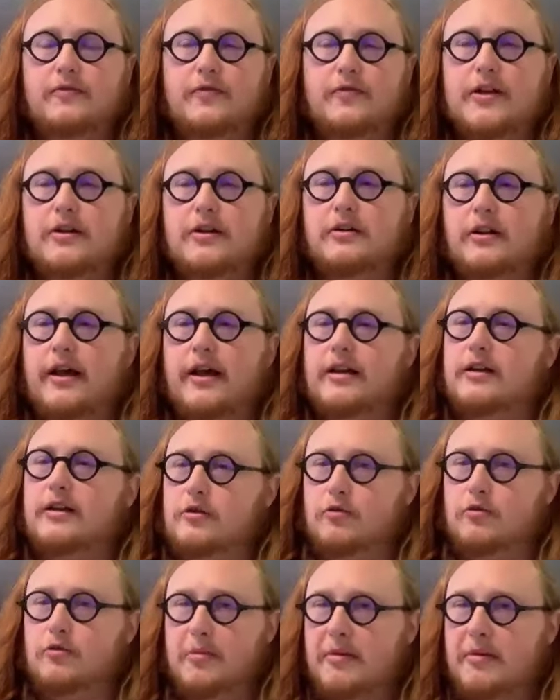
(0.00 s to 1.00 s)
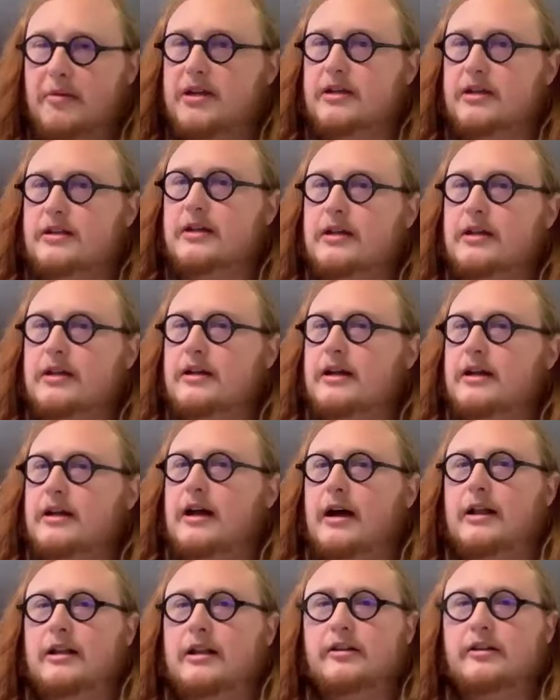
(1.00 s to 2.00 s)
feel like you were maybe
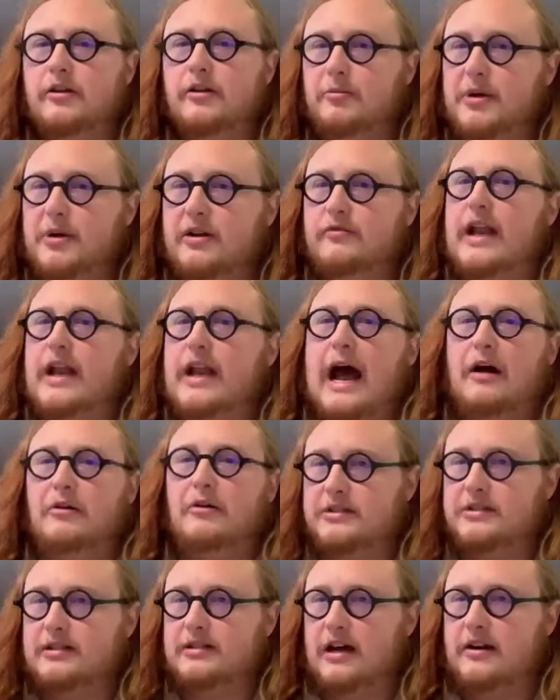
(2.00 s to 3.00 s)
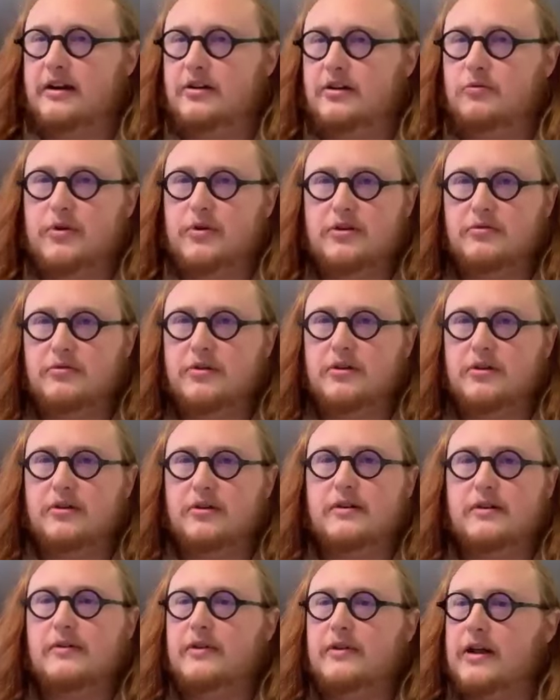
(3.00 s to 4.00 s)
a little bit of an outsider when you
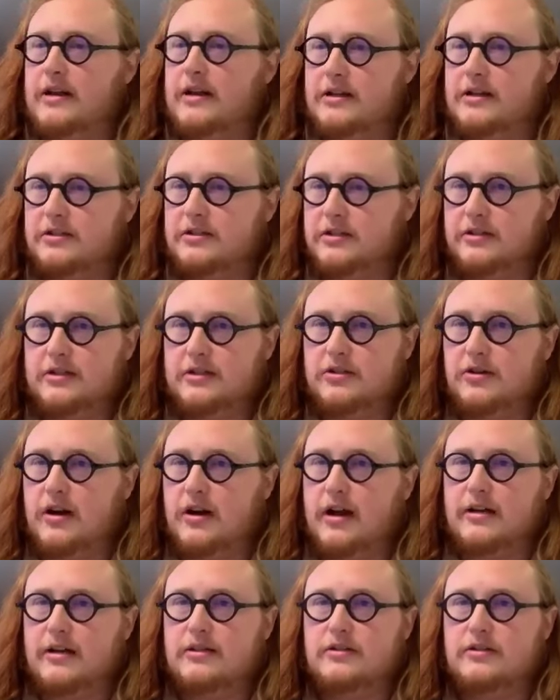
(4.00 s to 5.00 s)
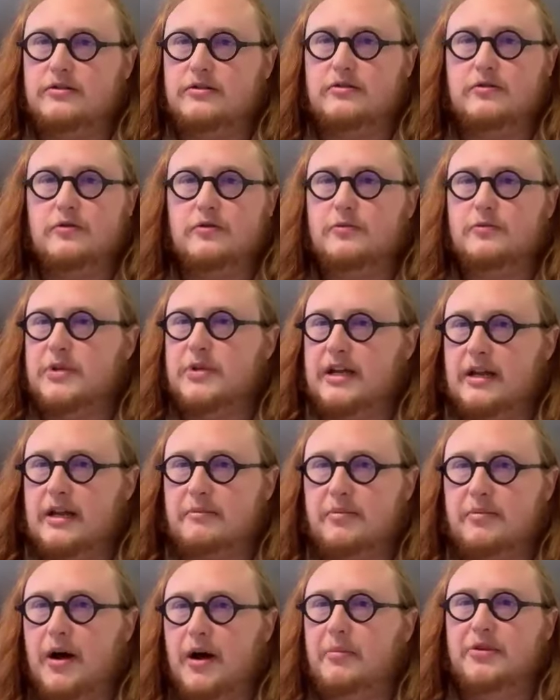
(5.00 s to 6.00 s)
were initially trying to
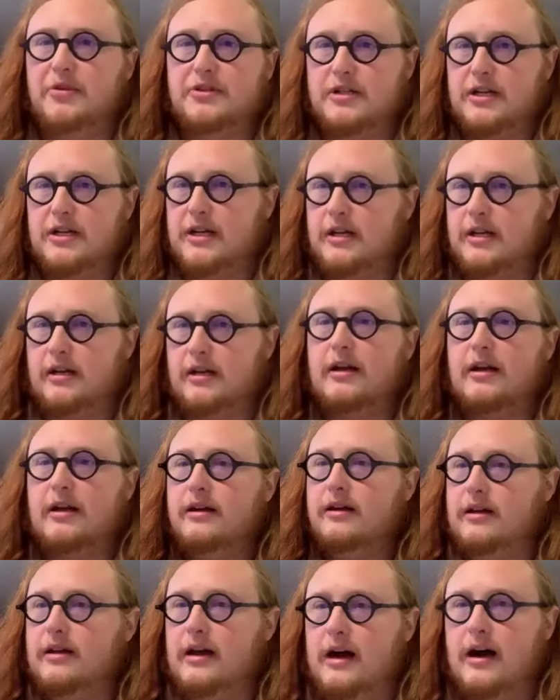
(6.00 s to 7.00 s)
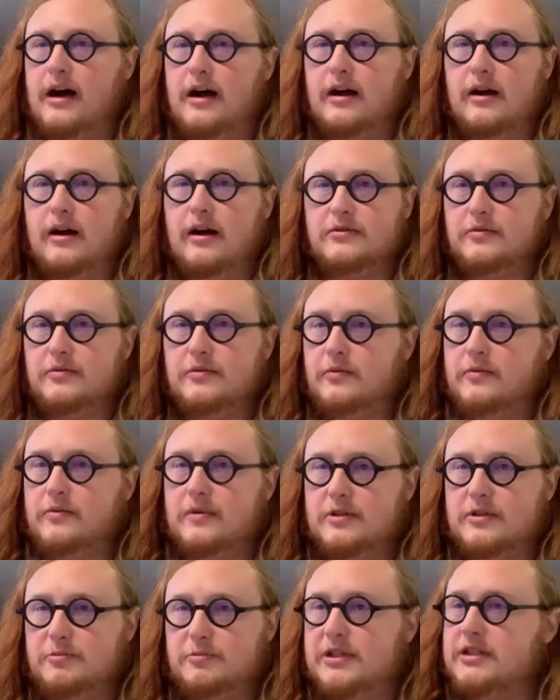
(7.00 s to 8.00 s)
begin publishing, uh,
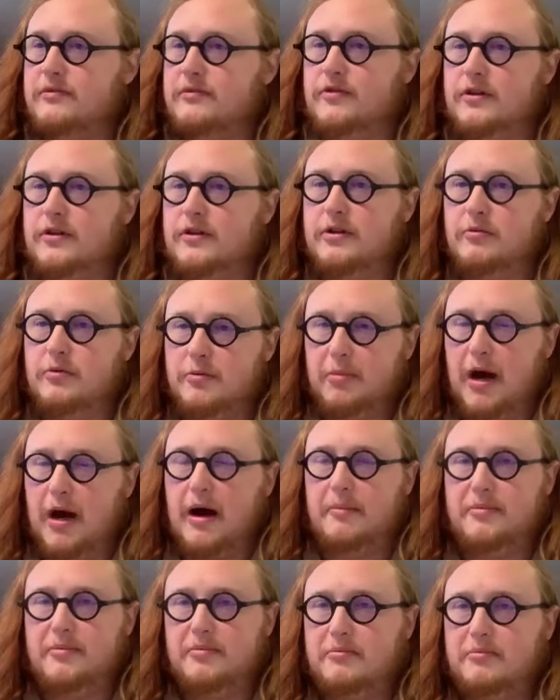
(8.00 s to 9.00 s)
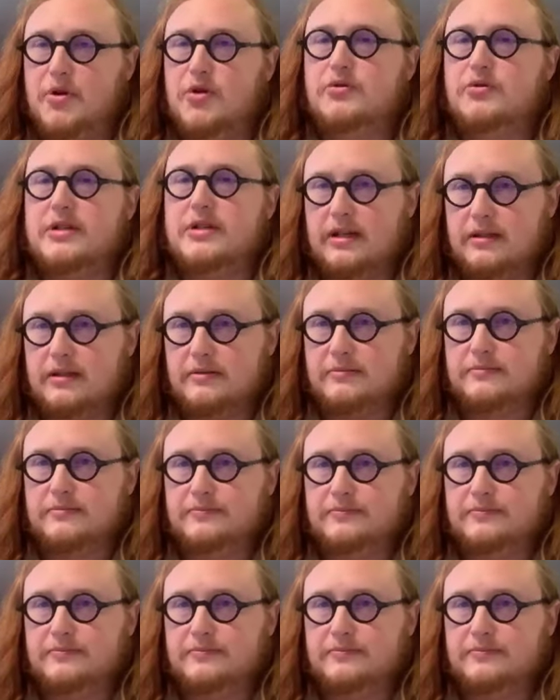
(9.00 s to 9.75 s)
specifically with pop music?